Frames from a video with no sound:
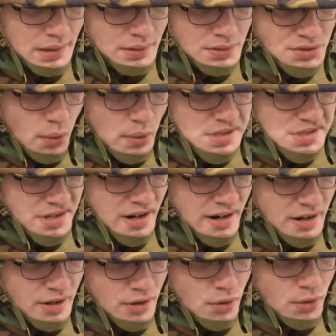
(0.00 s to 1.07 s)
Toy
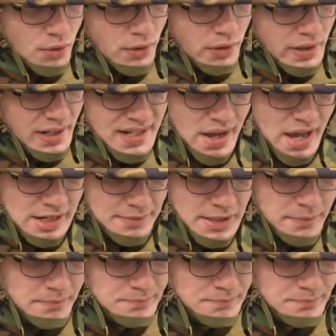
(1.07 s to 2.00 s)
Star or Academy.